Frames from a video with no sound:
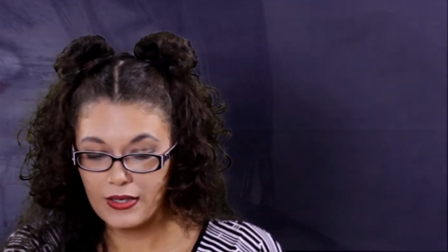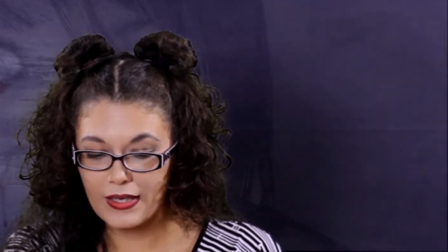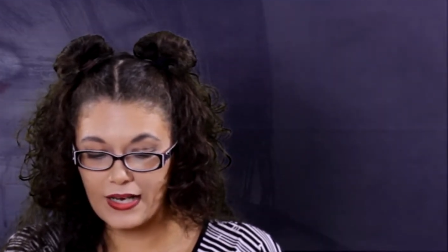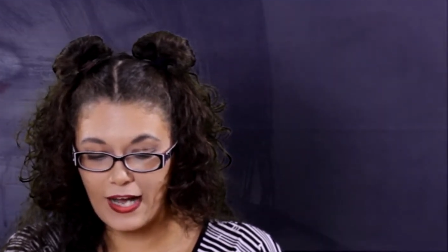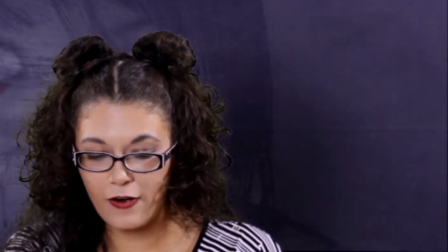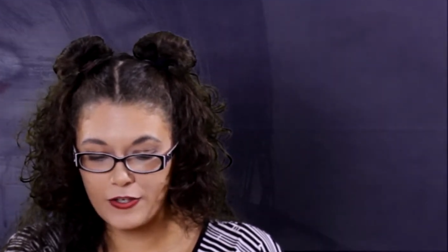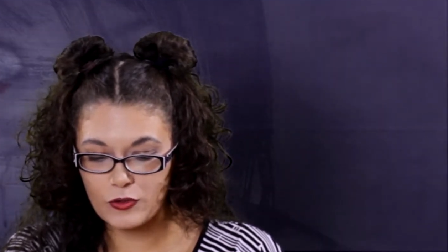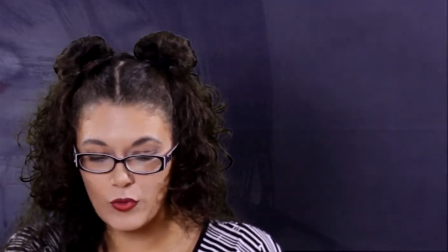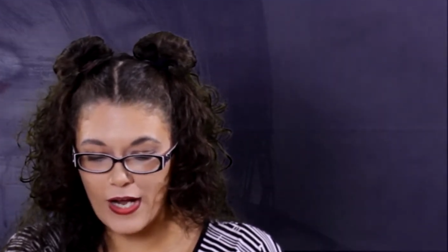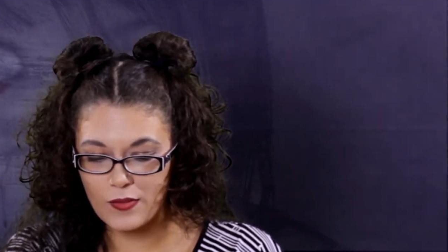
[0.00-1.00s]
Get out and
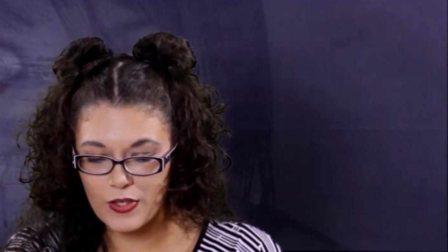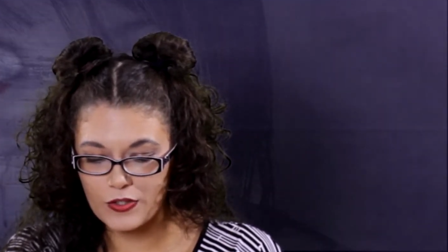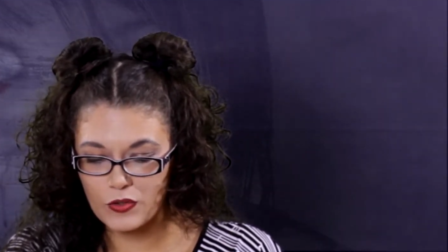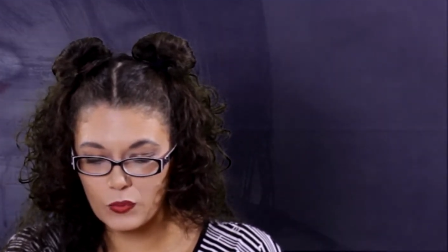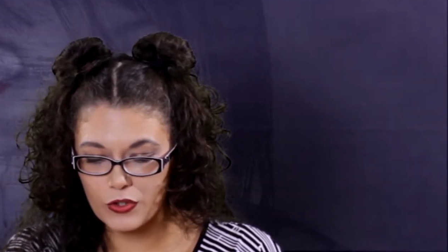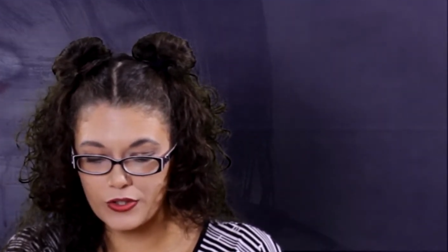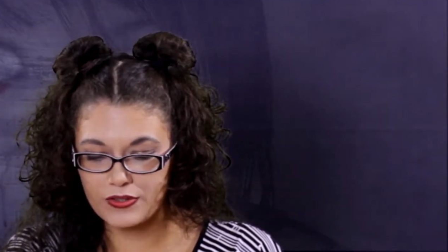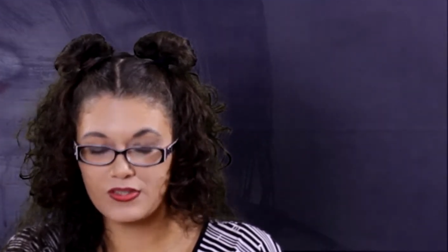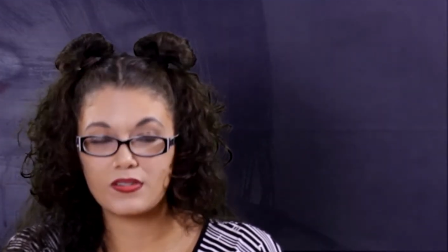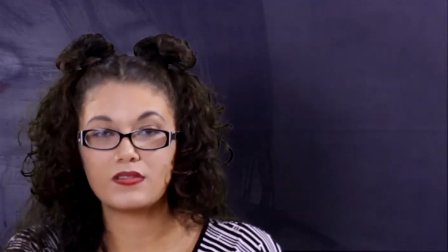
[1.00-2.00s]
drag me into the
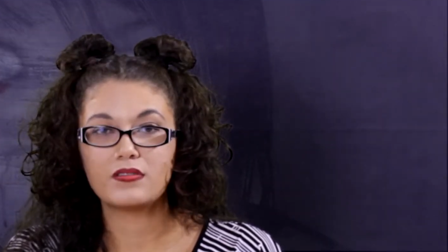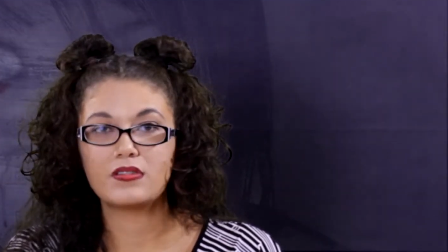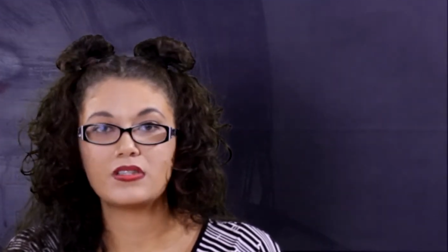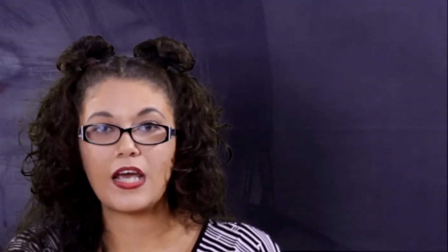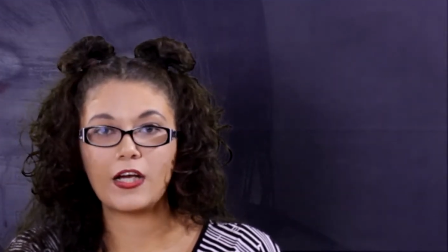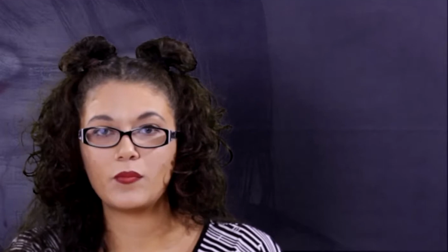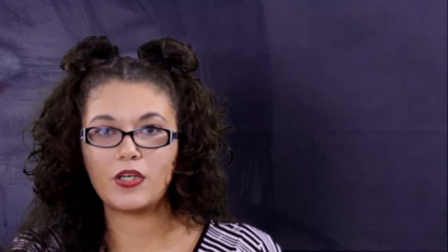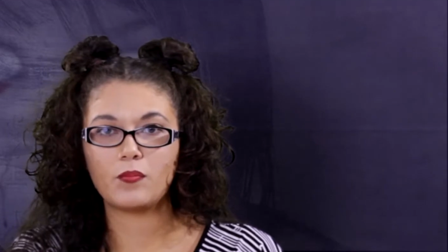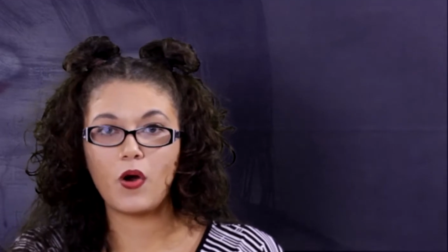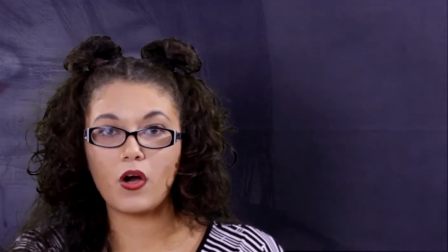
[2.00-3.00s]
woods. Tear me
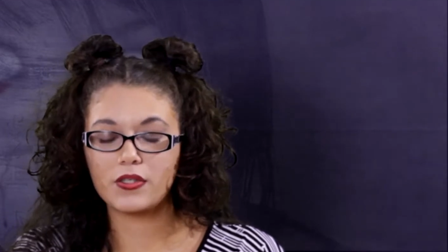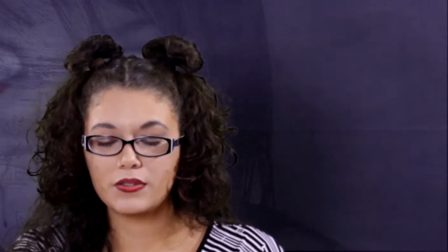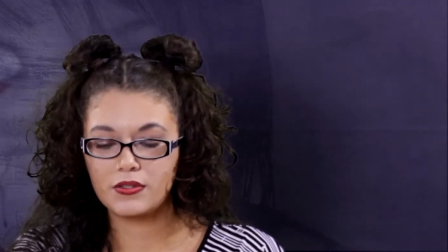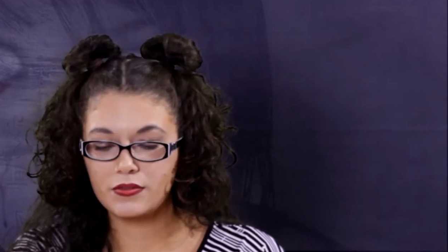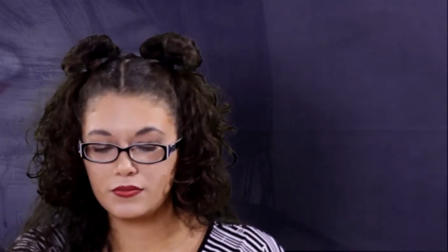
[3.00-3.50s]
apart.